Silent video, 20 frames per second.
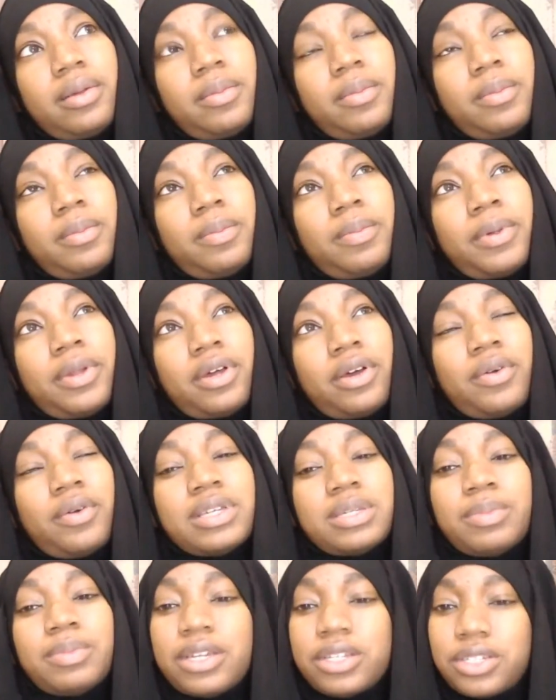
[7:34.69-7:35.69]
But I
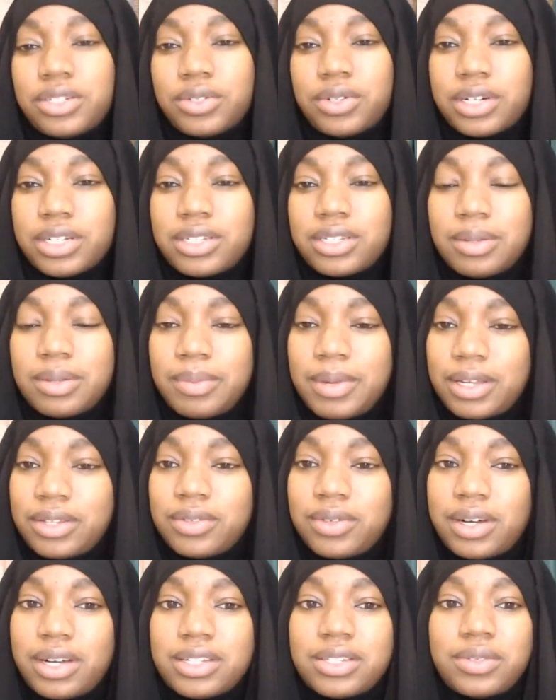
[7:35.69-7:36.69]
always made sure to make
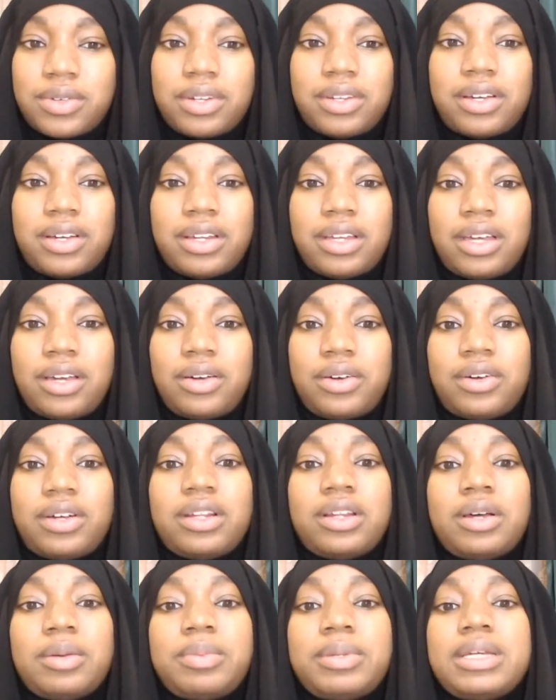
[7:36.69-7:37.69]
dua to Allah, like, oh
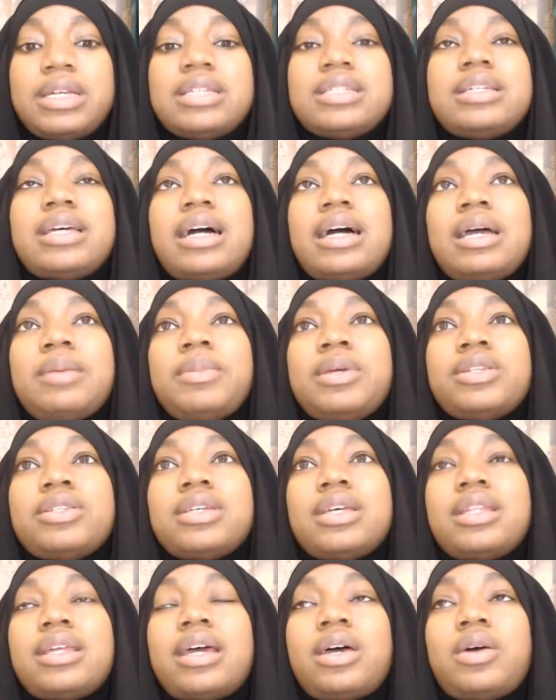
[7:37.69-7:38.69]
Allah, please guide me to
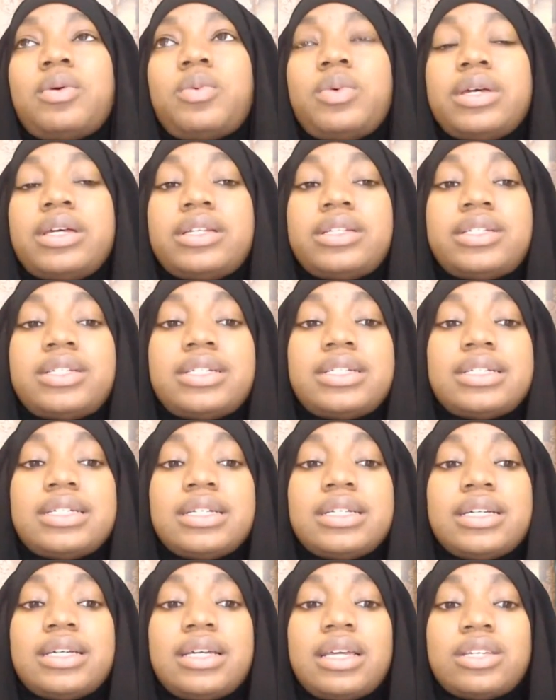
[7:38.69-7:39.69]
that which
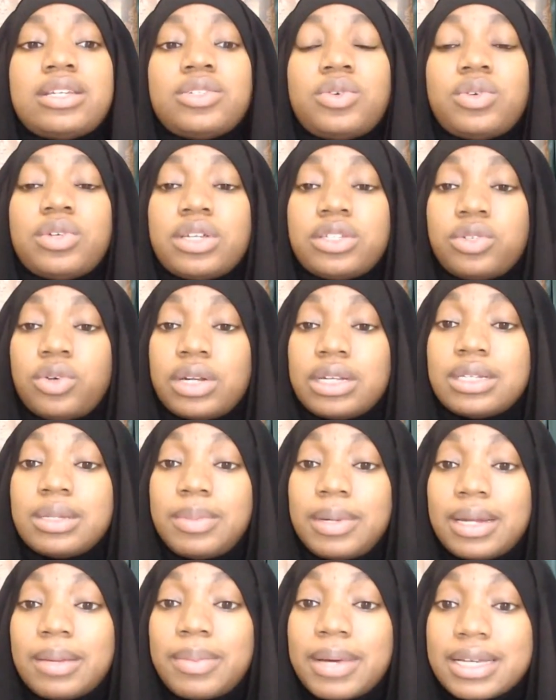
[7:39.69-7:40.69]
is going to
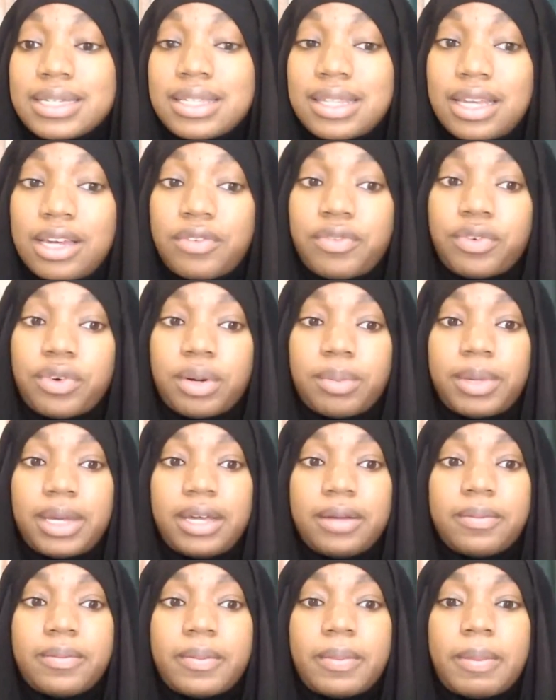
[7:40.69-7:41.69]
be the best thing for me.
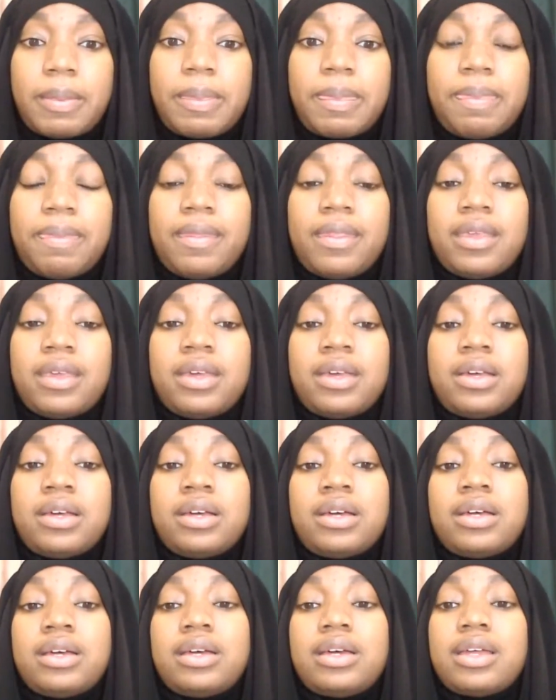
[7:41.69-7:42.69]

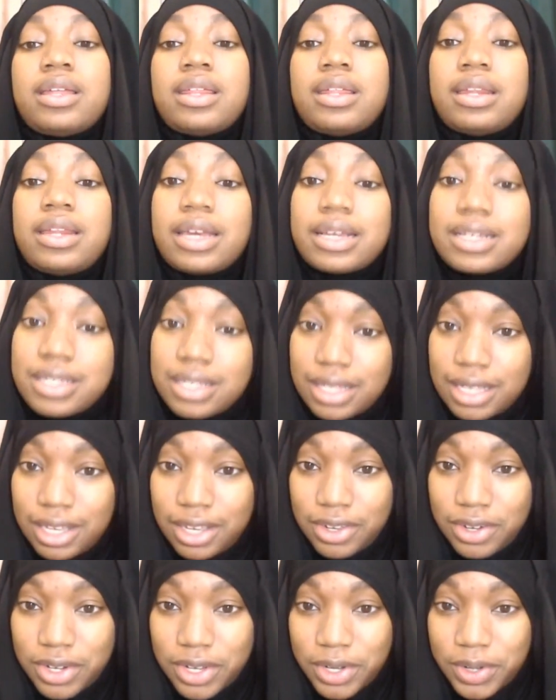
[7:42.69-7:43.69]
The next thing you
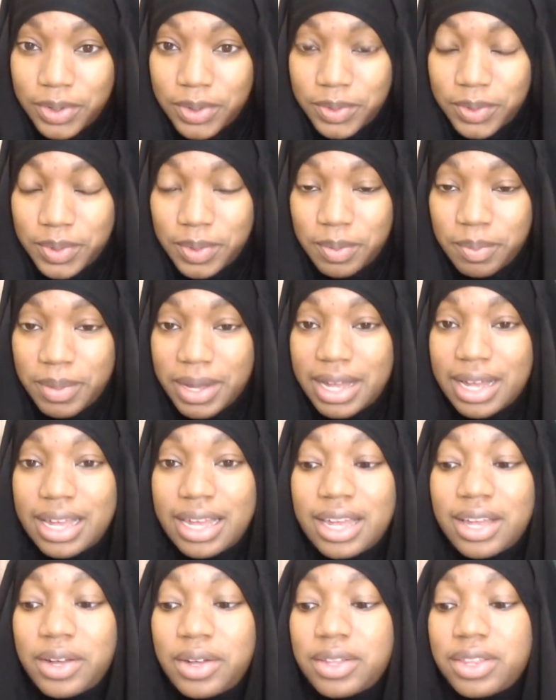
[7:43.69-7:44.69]
know, my
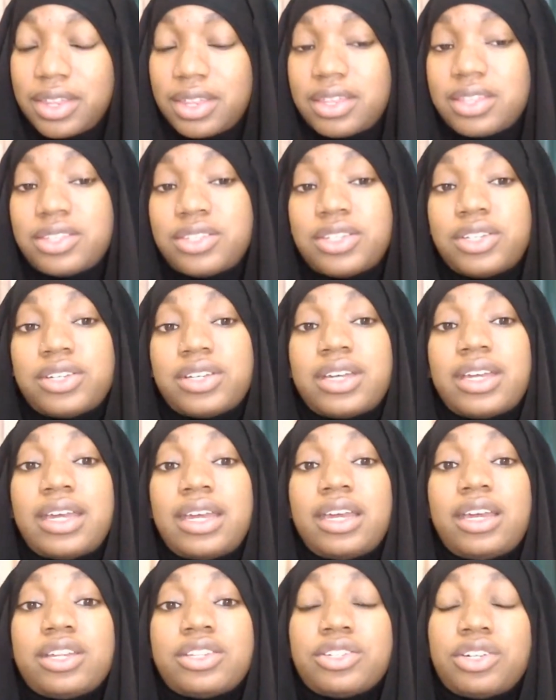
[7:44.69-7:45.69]
health took
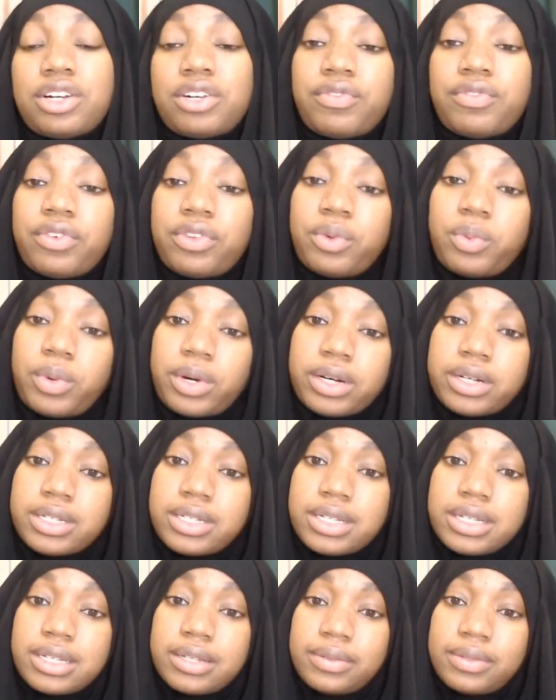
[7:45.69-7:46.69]
a turn for the
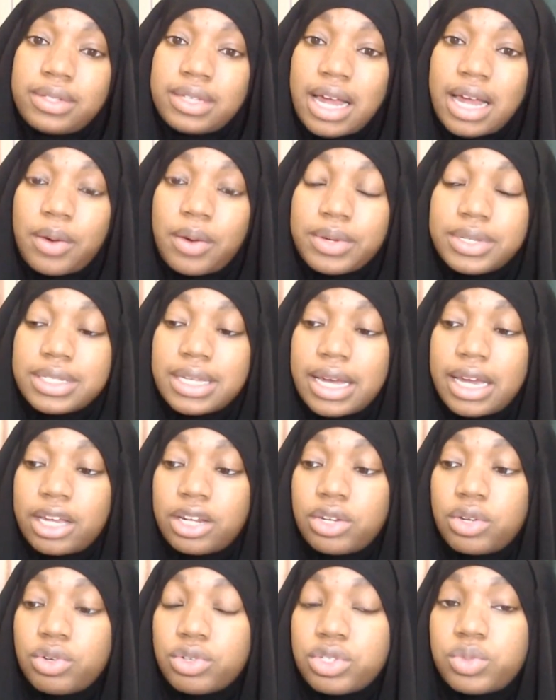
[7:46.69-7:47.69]
worse. I was
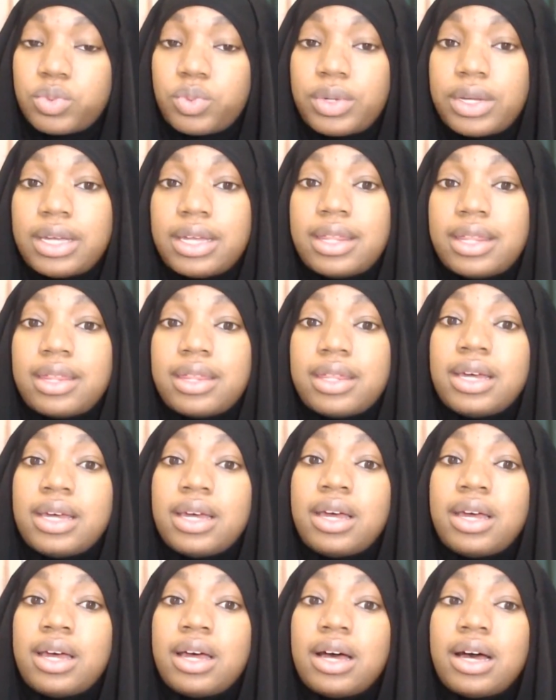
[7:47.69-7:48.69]
diagnosed with
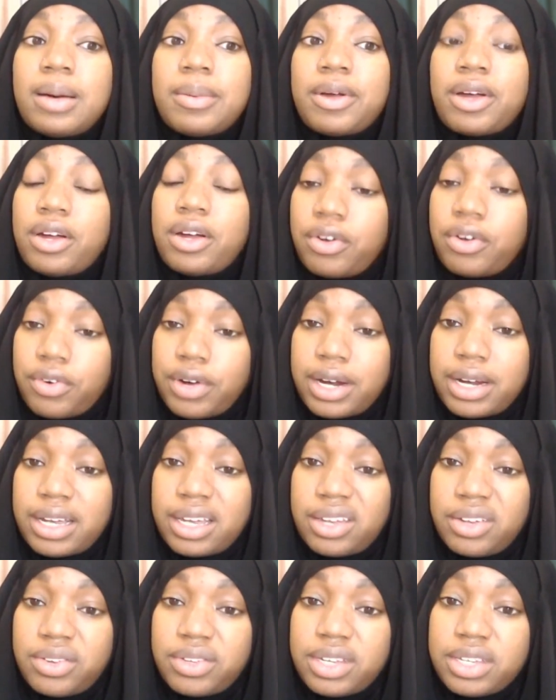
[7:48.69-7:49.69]
a chronic
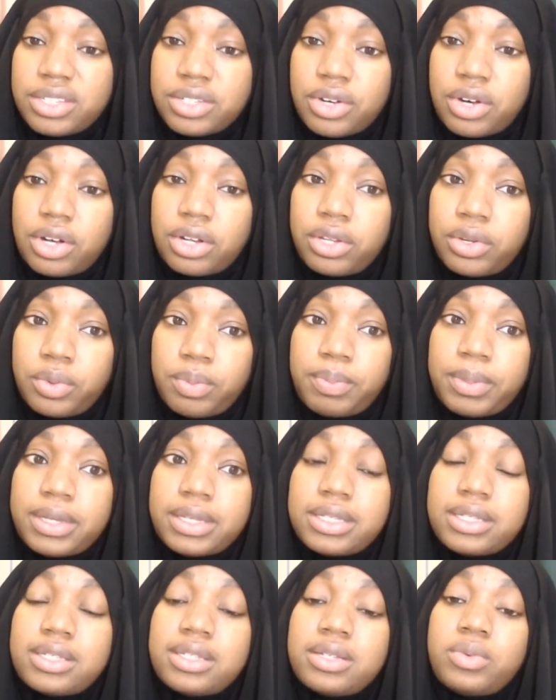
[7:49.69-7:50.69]
illness called
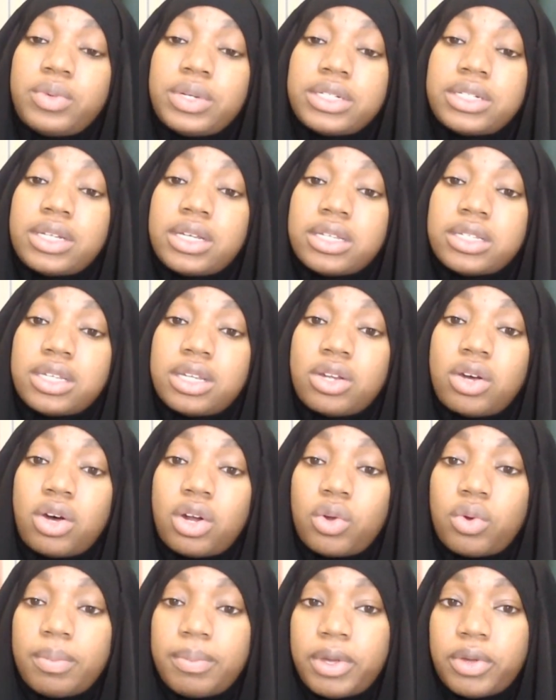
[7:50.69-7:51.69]
lupus, which is an
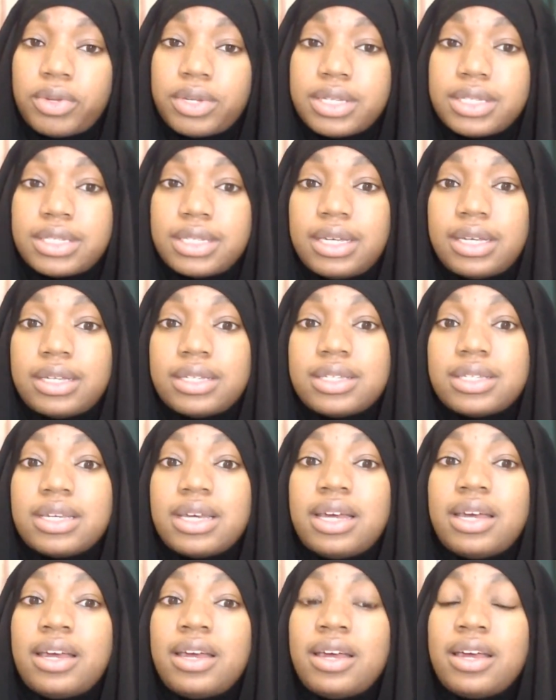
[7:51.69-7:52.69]
autoimmune disease.
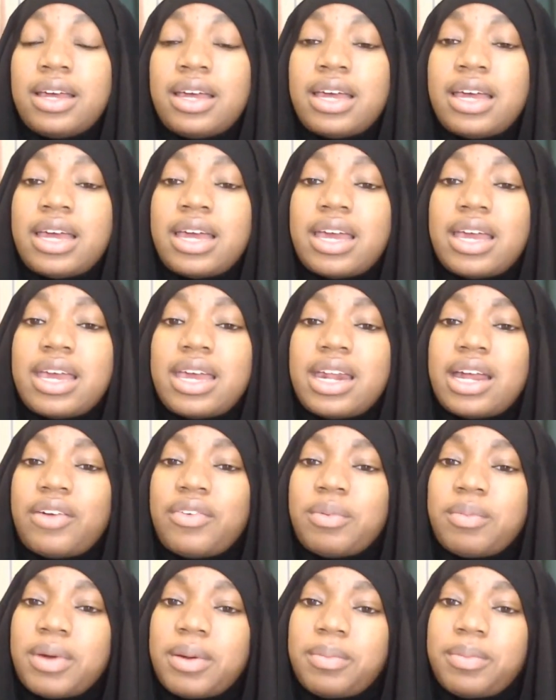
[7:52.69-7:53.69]
And I
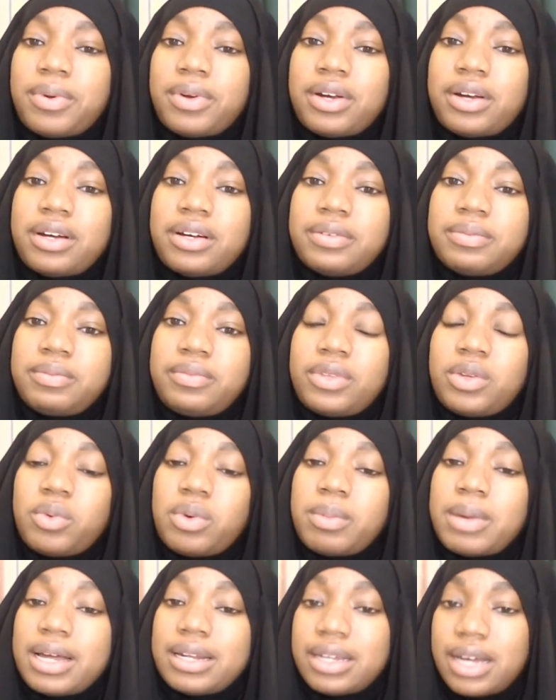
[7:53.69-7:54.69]
remember when
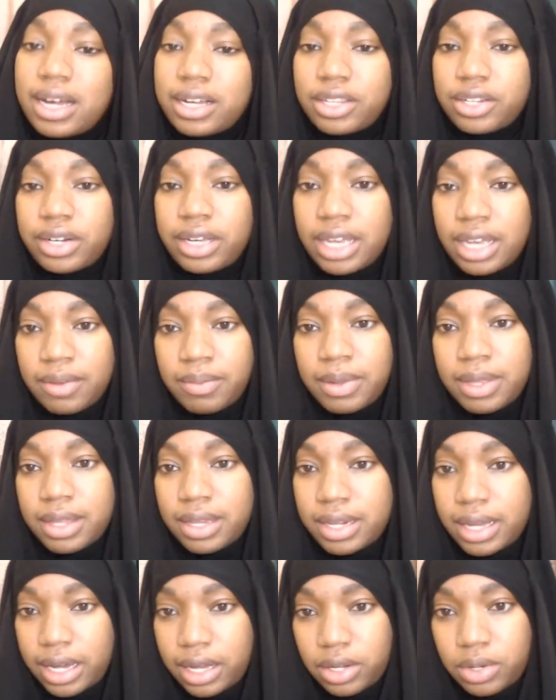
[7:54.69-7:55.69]
my doctor gave me the
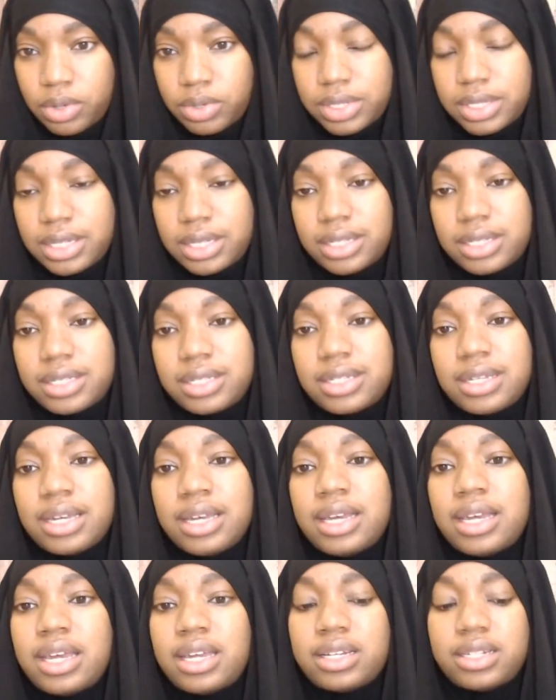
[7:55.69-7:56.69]
diagnosis,
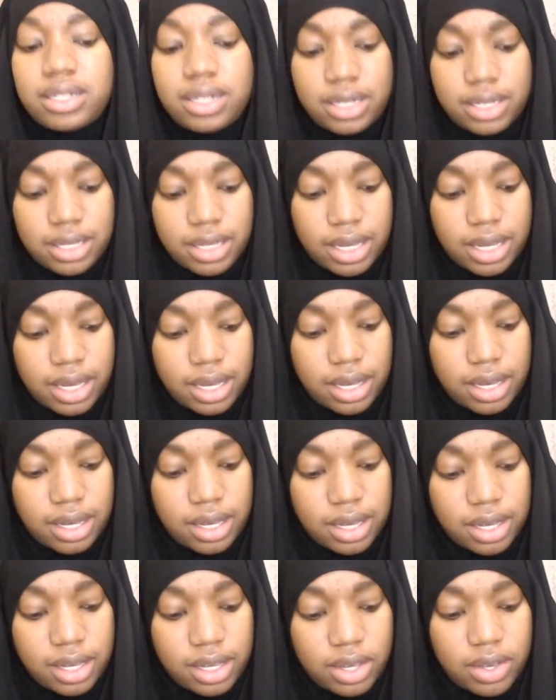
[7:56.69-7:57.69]
and she's like,
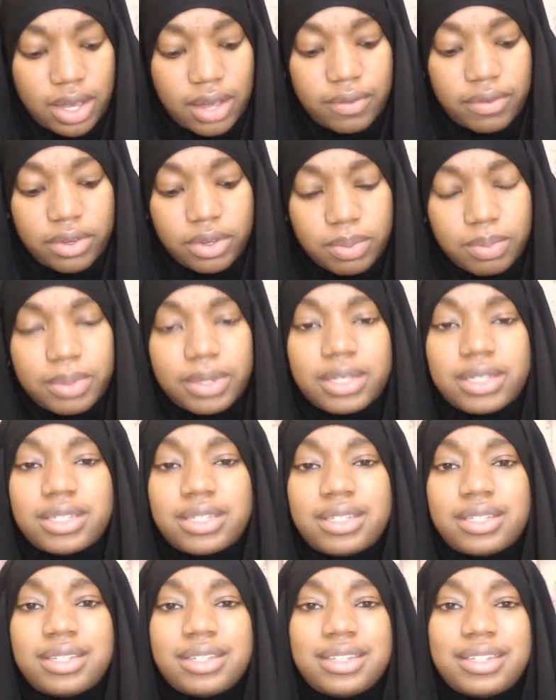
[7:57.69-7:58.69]
"You have
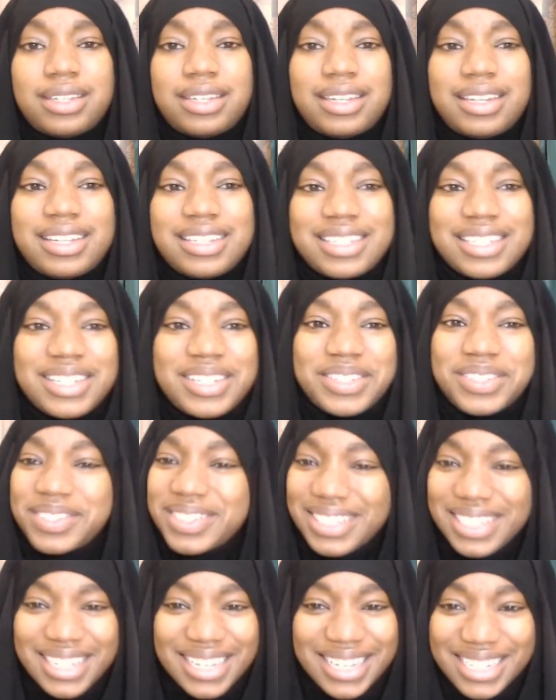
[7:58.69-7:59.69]
lupus." And I said, "What
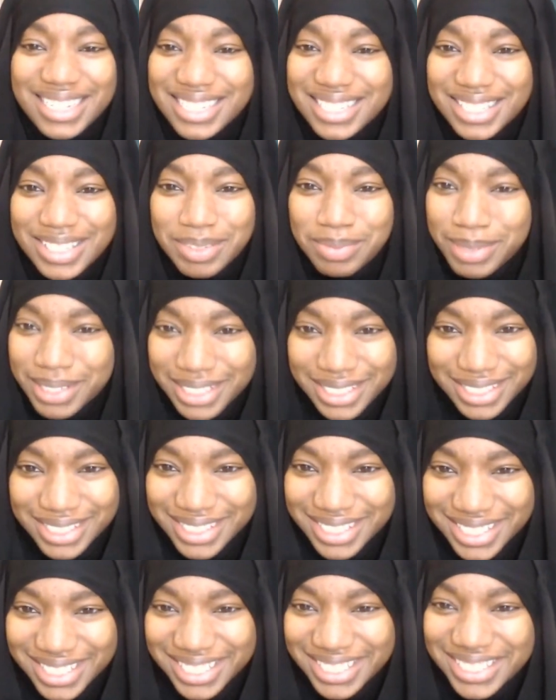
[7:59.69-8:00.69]
the heck is lupus?
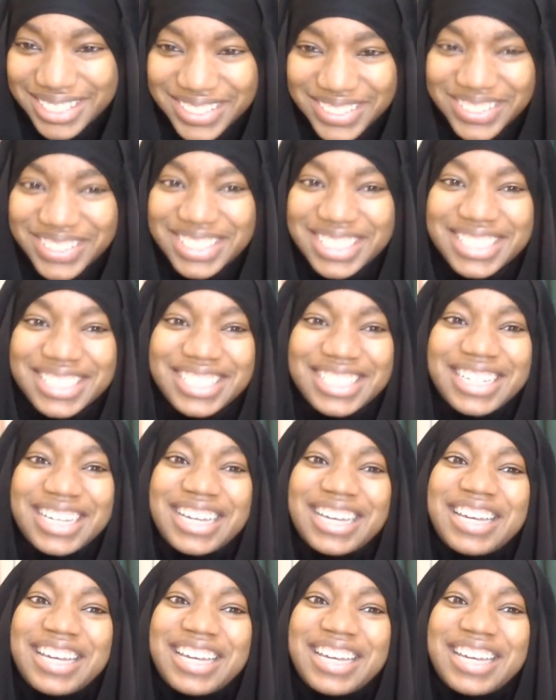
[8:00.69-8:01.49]
What is that?"